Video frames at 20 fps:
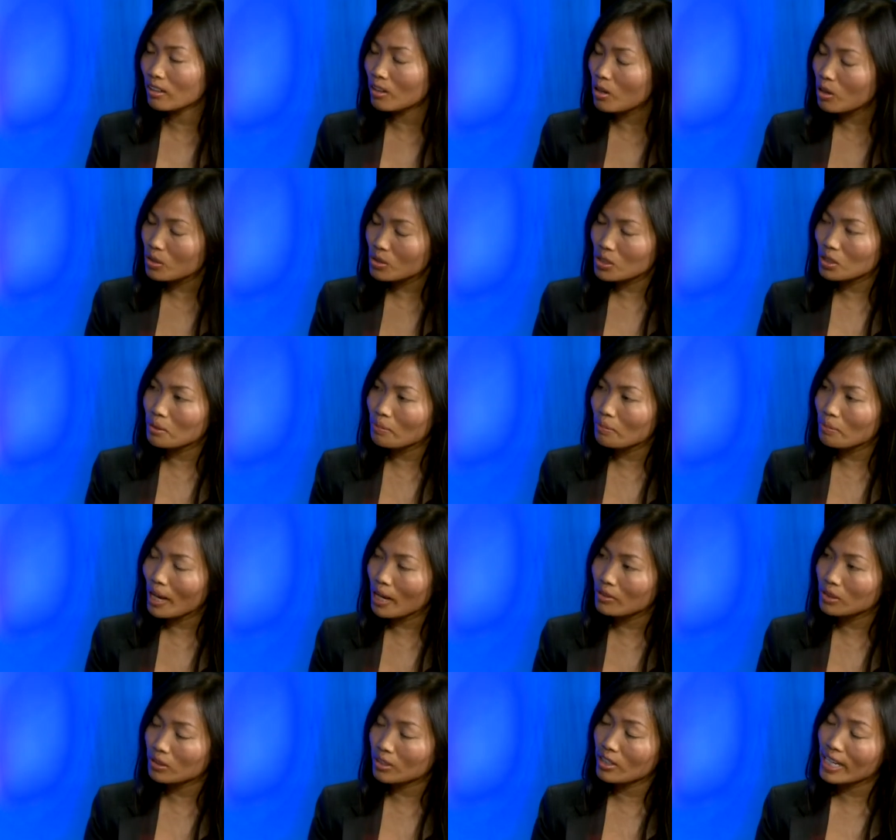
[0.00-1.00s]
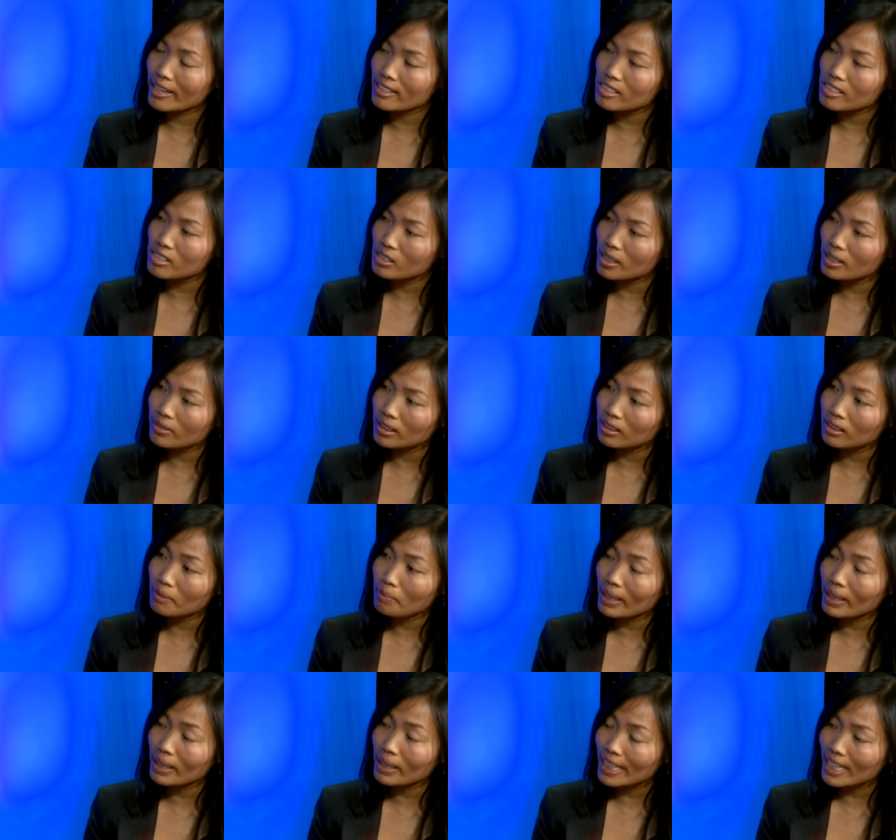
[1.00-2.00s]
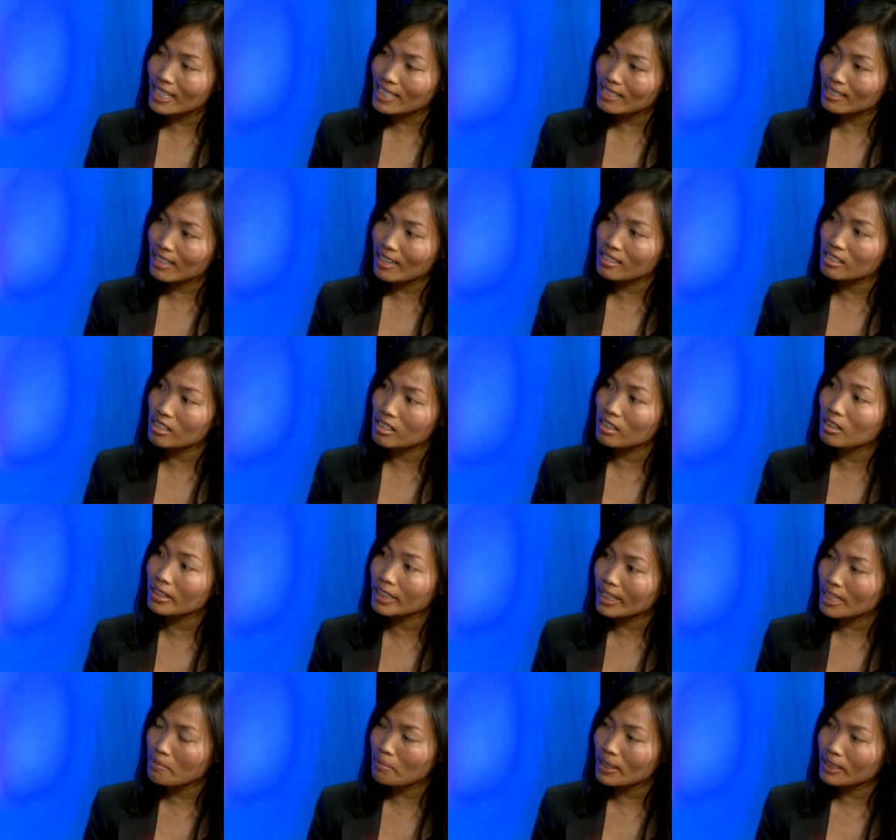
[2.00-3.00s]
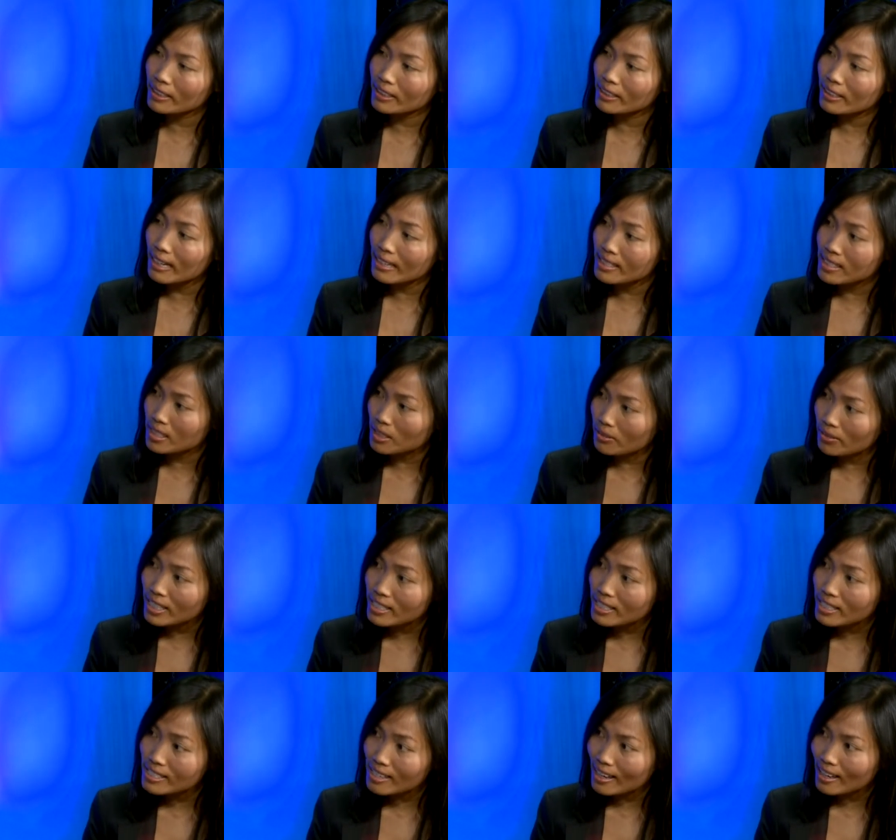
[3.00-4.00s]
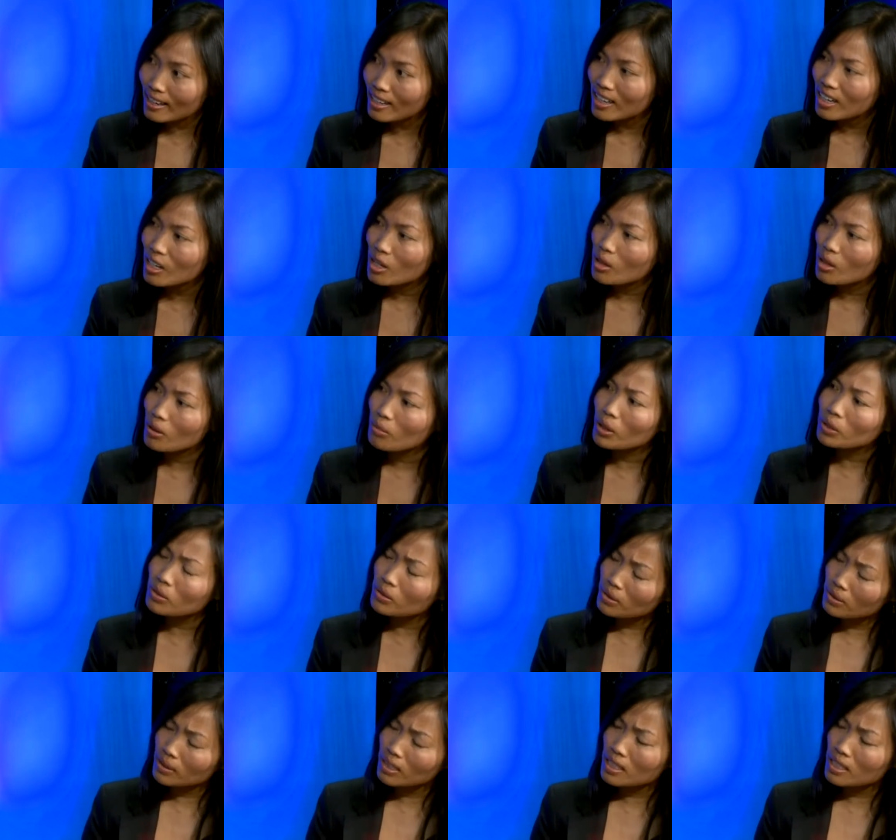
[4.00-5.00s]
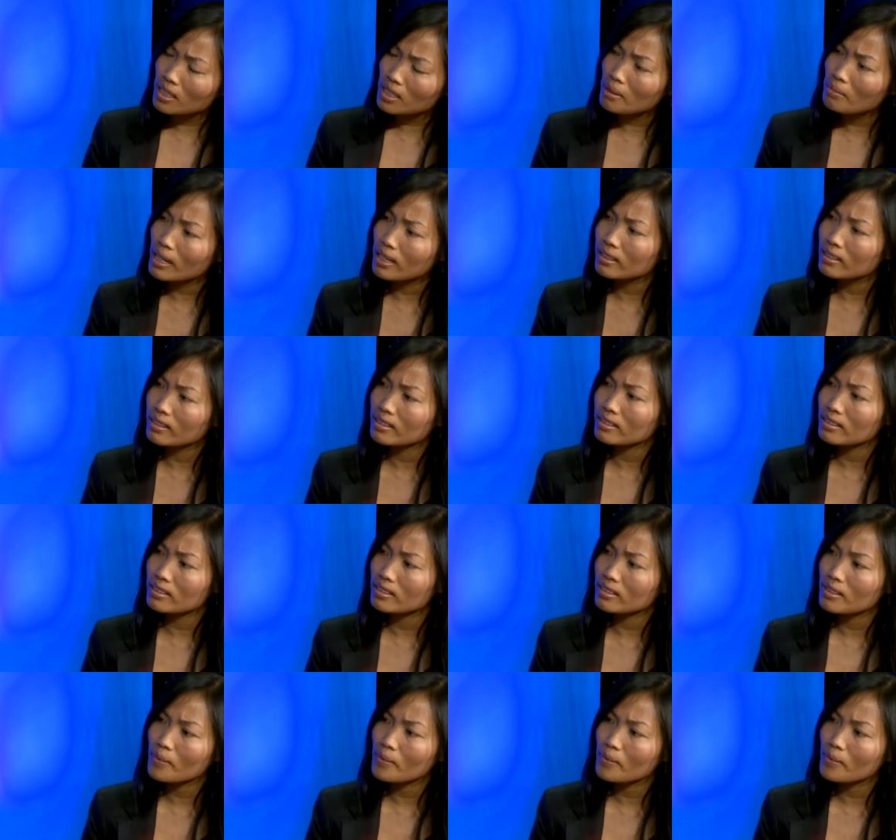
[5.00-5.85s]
also the power to cancel even though application has already been granted a visa. What do you think about it?